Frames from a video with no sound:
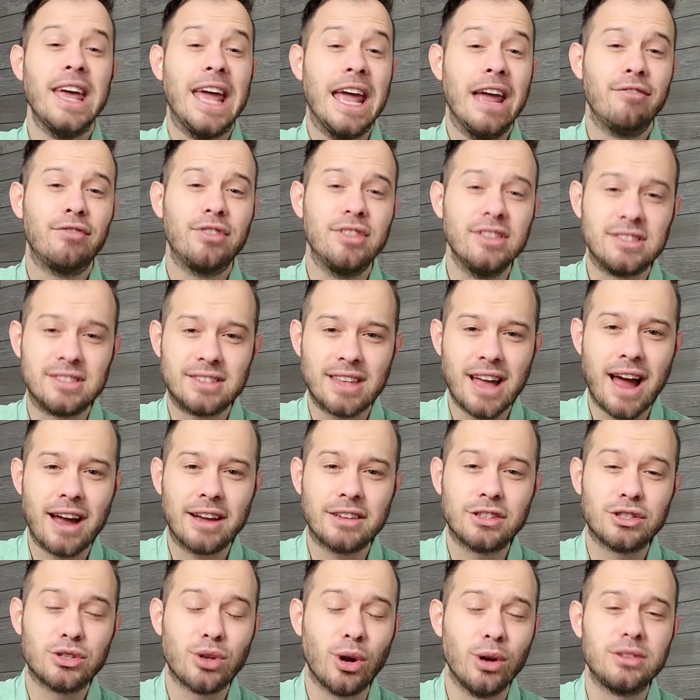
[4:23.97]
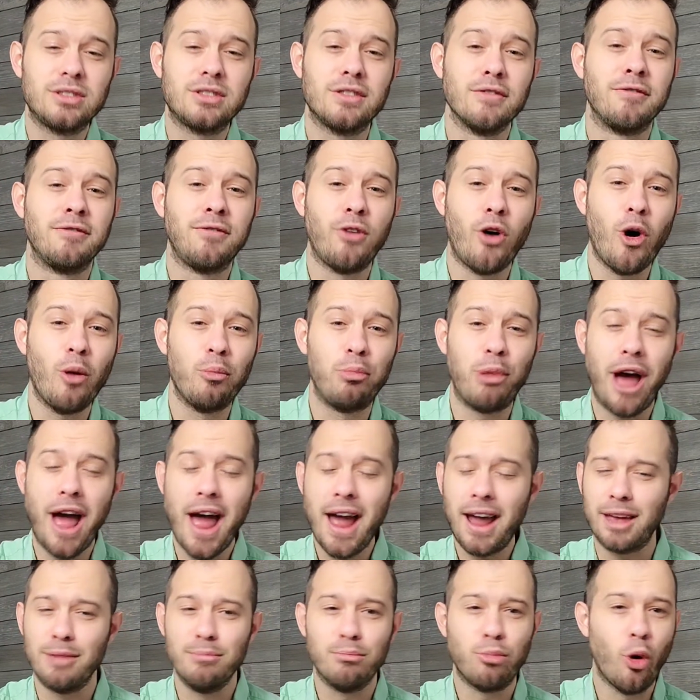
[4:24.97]
If the stock starts to fall
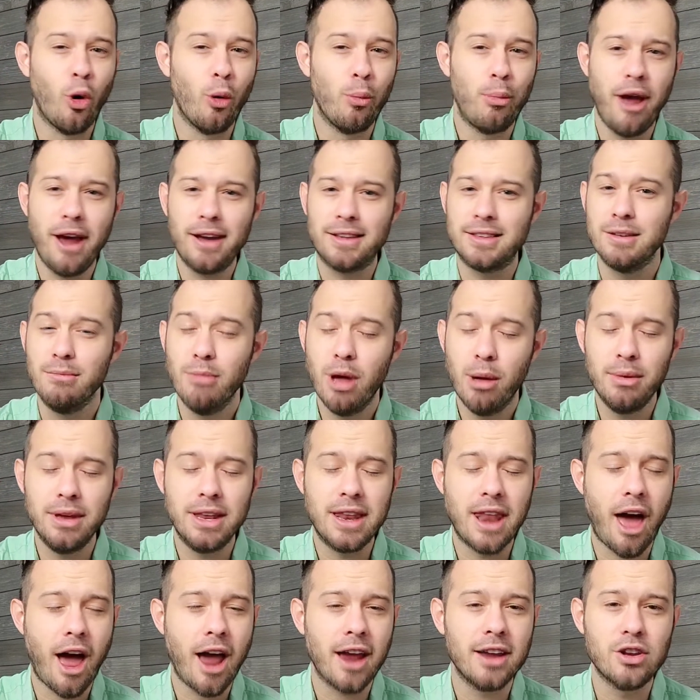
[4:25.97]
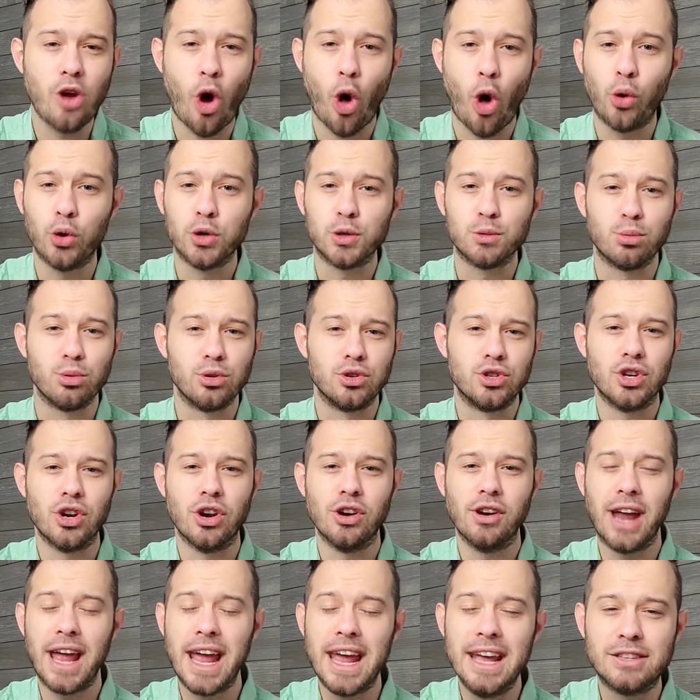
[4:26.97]
back and pull back to maybe $9 per
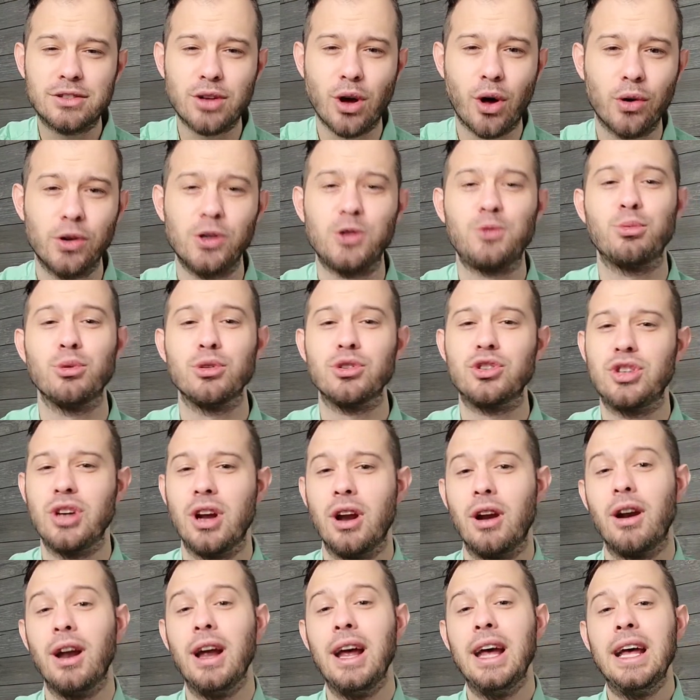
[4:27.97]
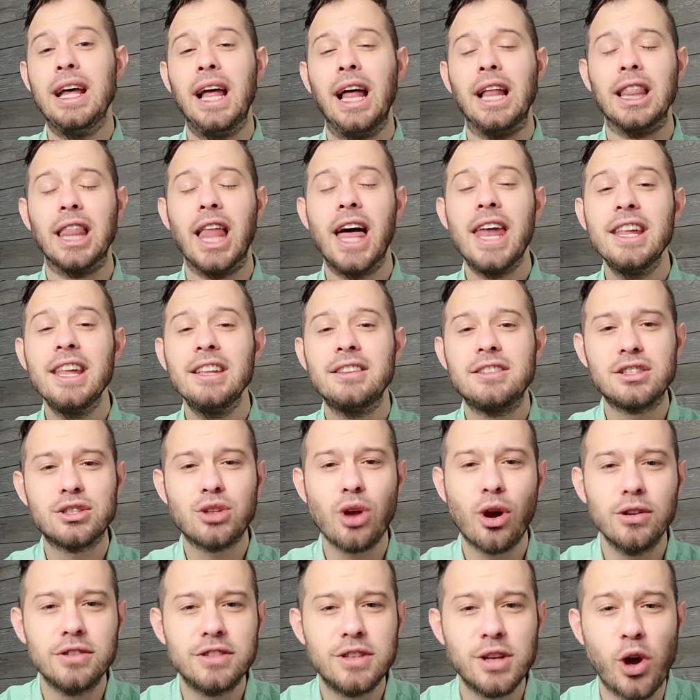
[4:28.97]
share, $8 per share, let it
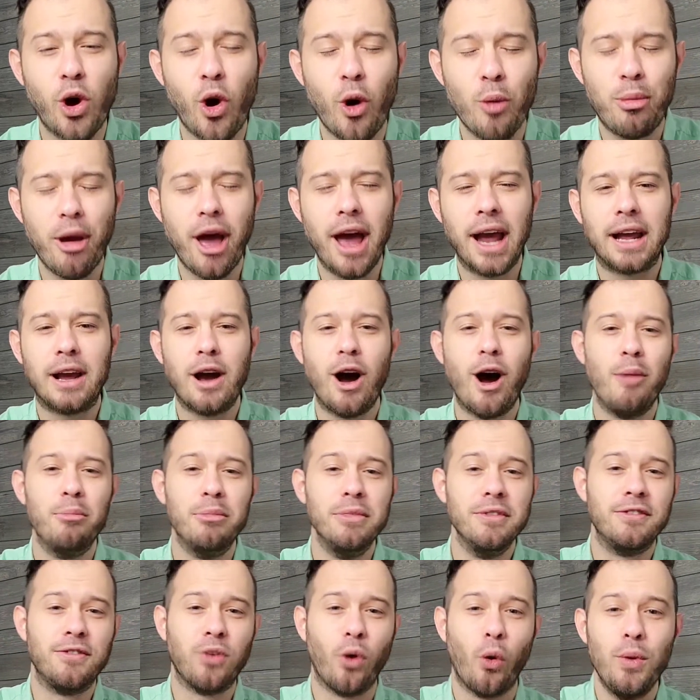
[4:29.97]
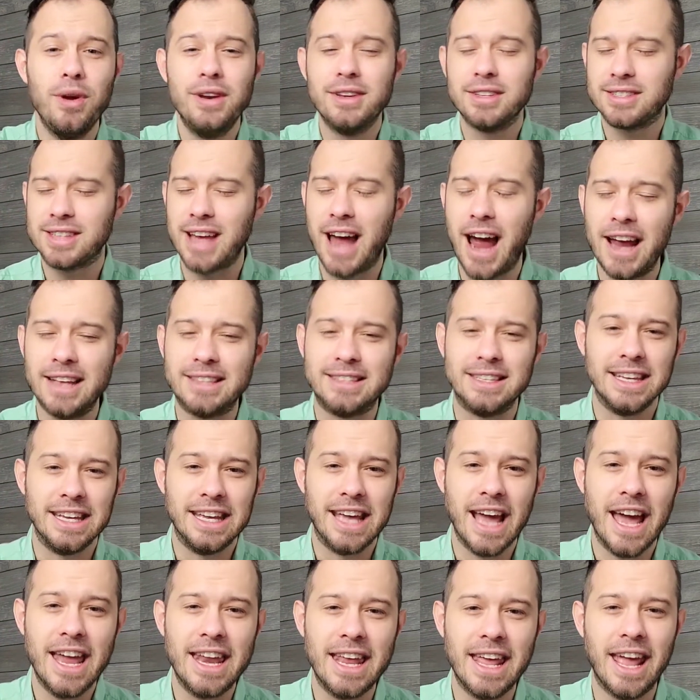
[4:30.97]
start to go back up before we decide to
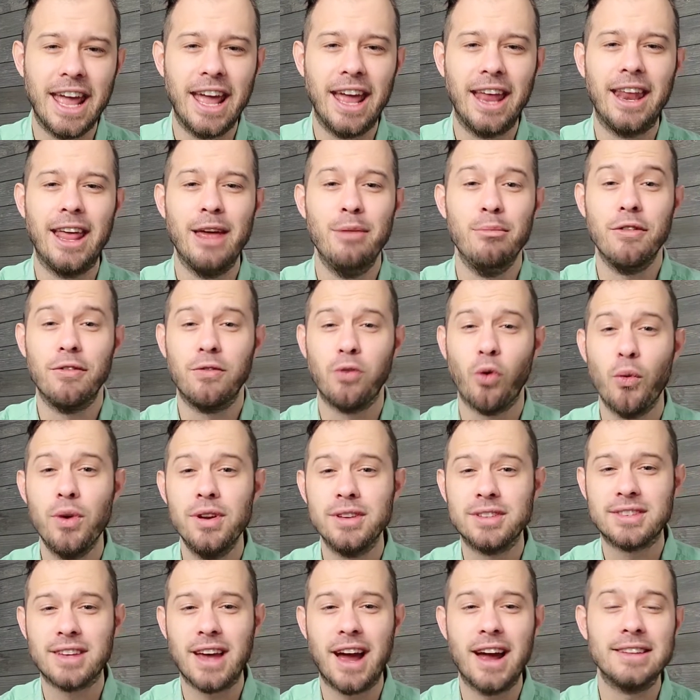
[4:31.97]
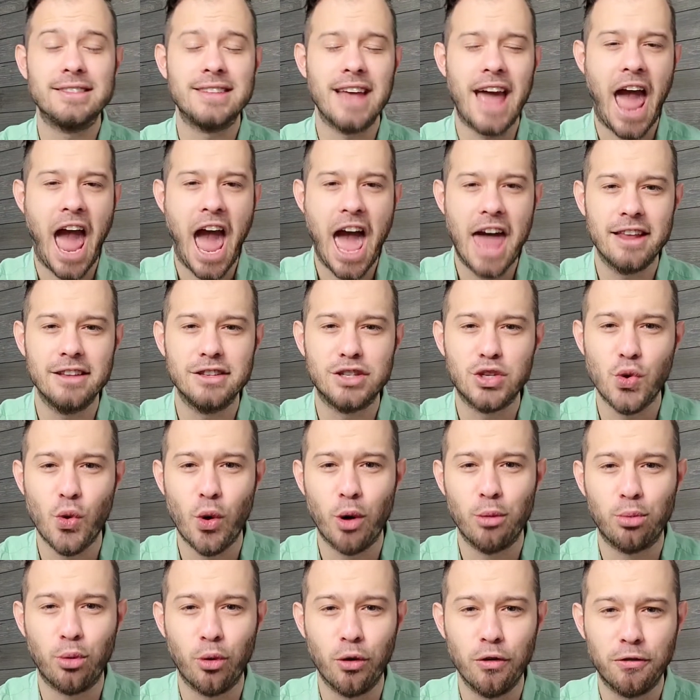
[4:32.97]
get in and before we decide to add it to
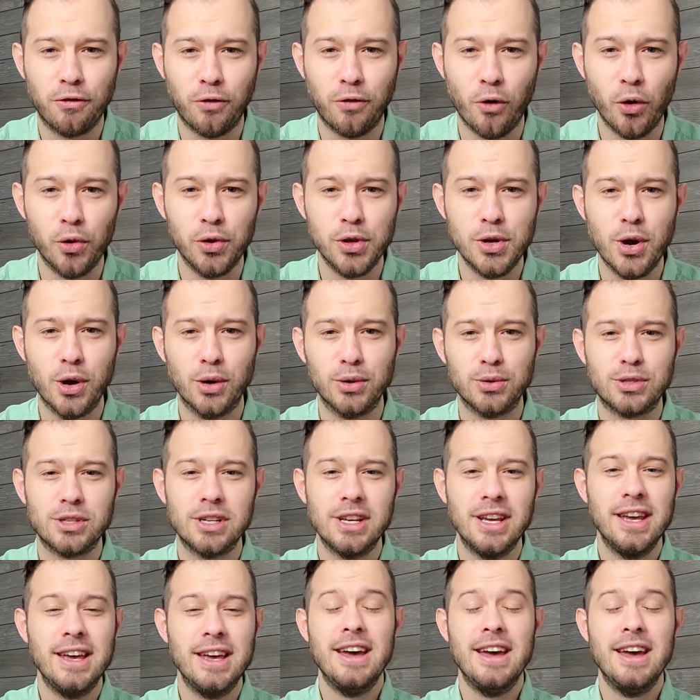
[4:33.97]
our portfolios.